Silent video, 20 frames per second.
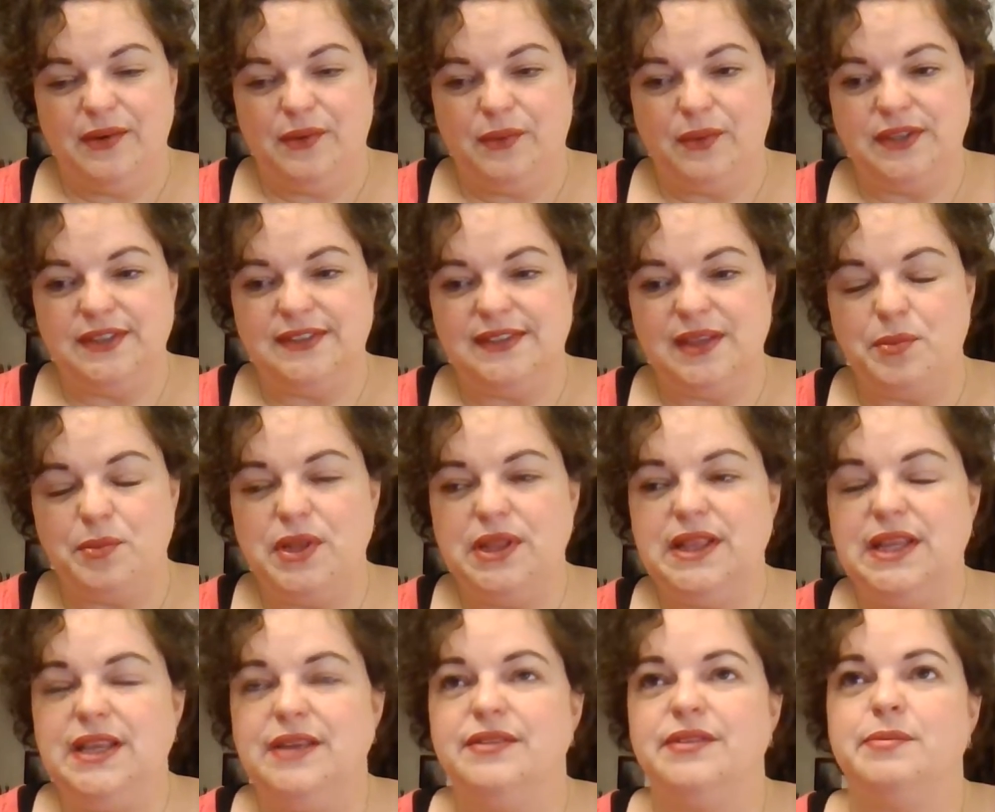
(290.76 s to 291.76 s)
When someone
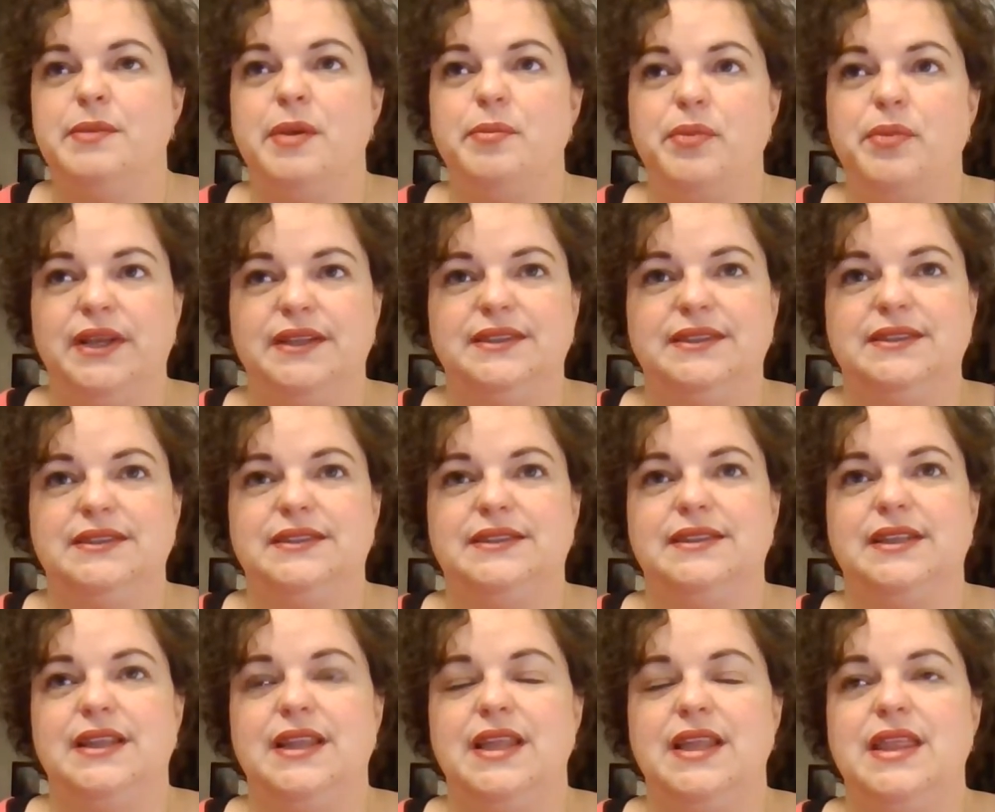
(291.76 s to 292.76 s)
leaves my presence
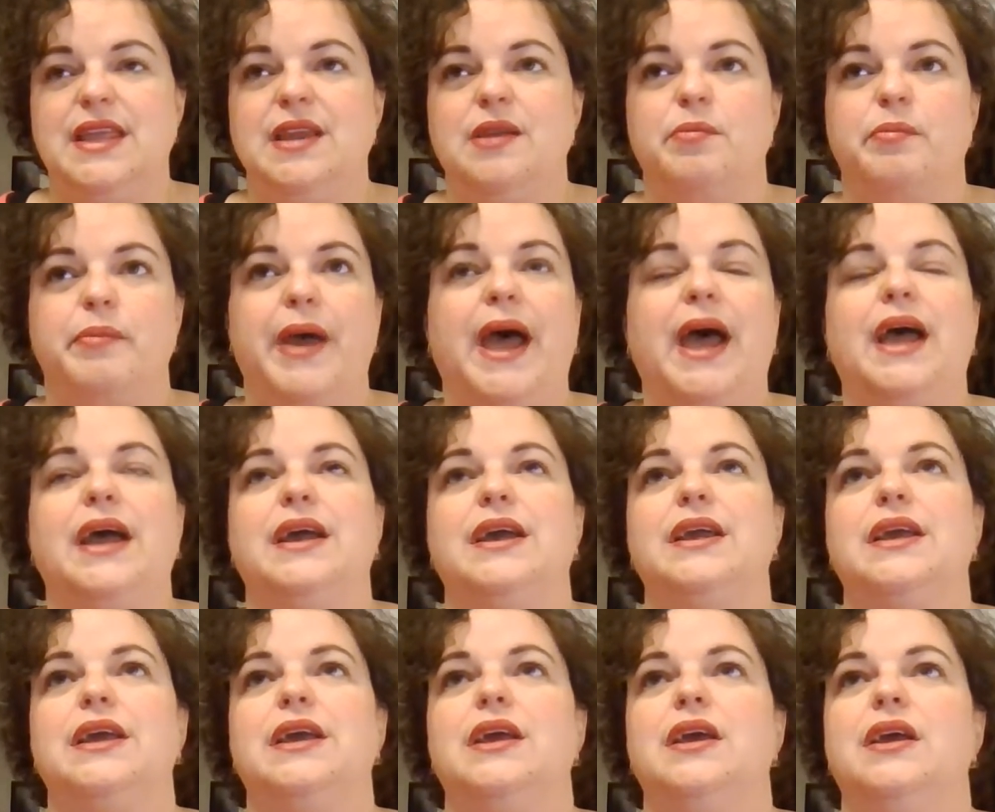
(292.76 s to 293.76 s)
and they think
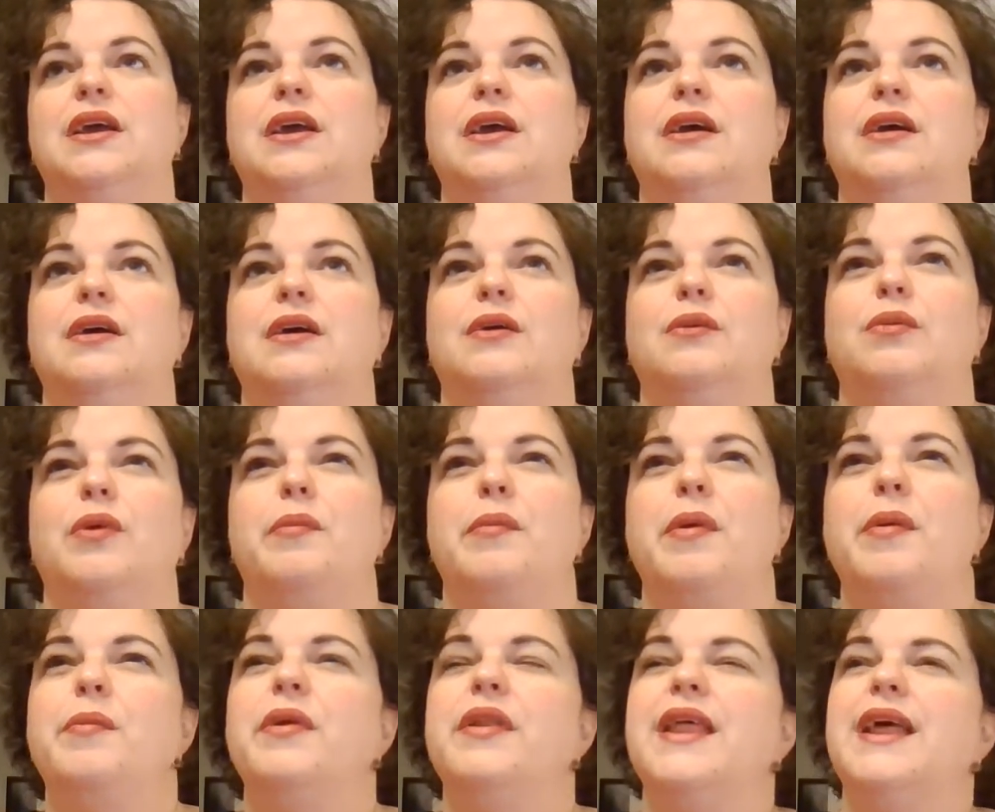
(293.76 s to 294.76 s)
back,
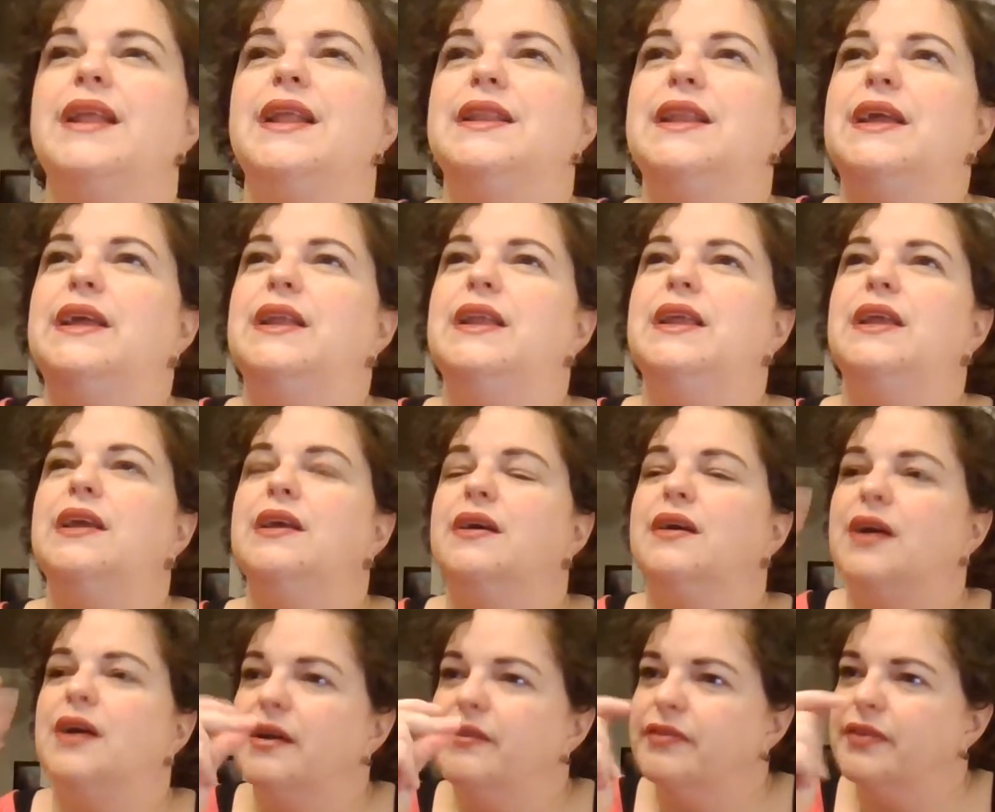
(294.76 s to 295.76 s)
remember that lady?
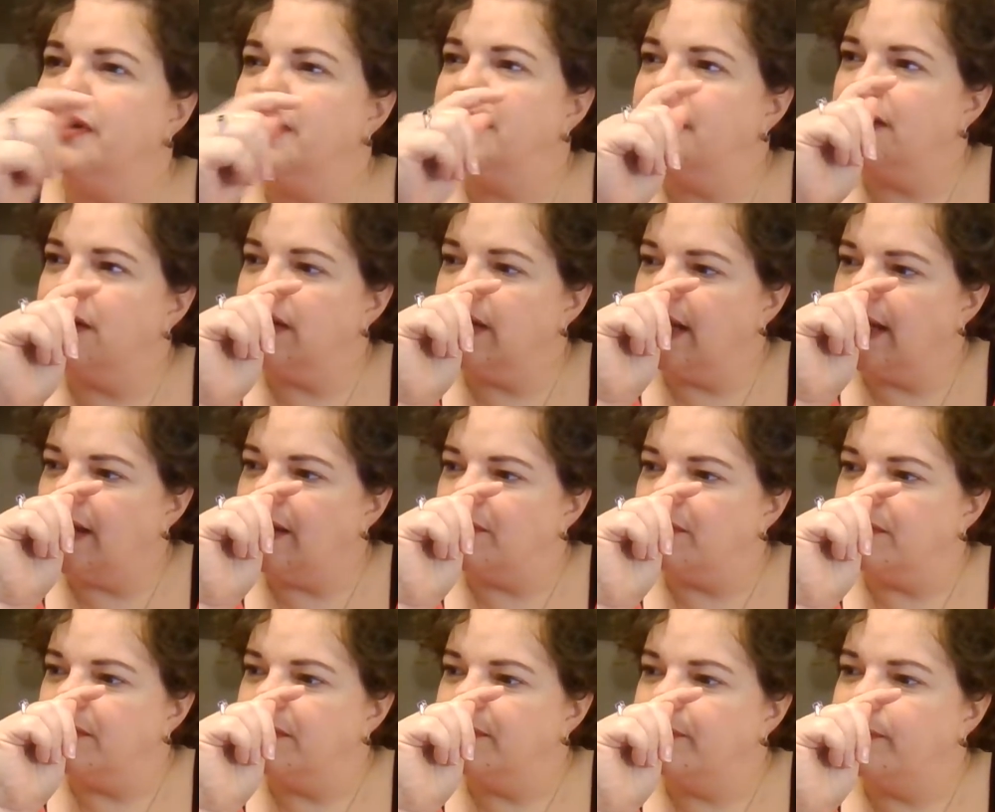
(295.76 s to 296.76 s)
I forget her name,
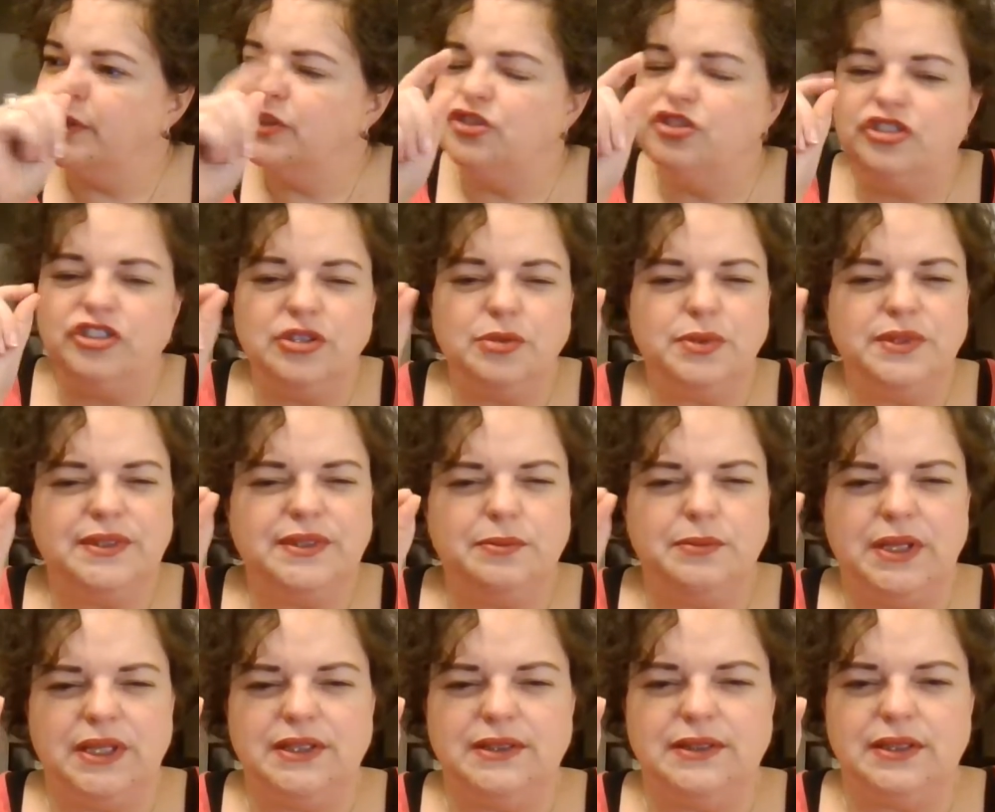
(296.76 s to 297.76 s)
but she was
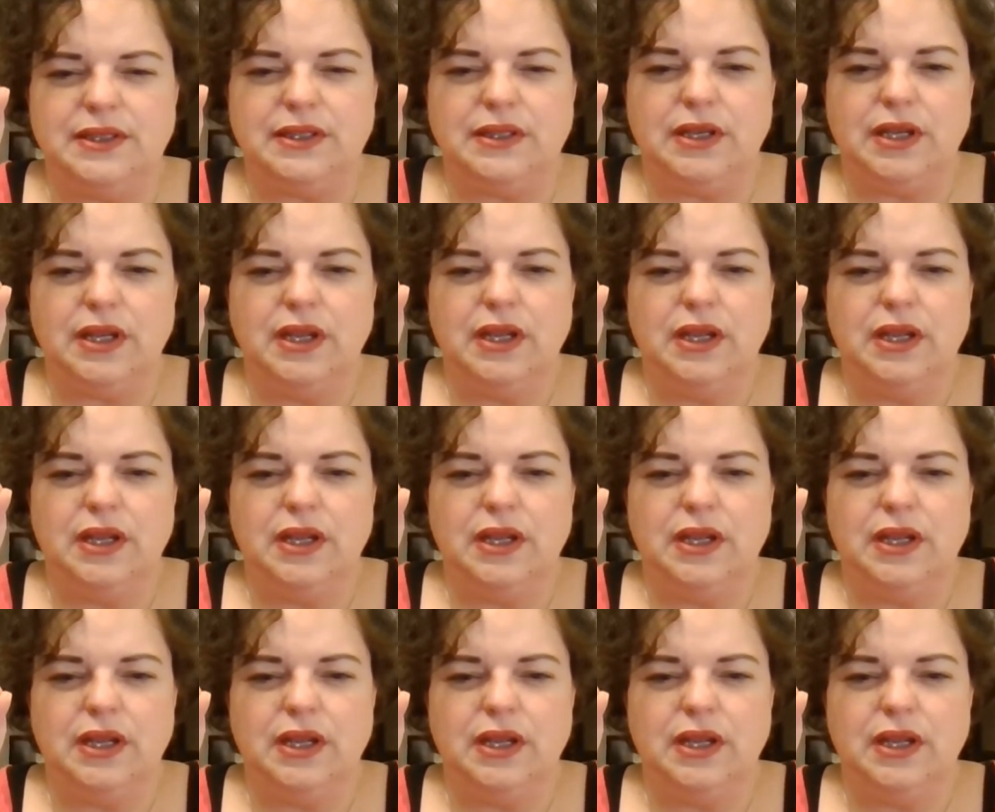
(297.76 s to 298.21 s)
amazing.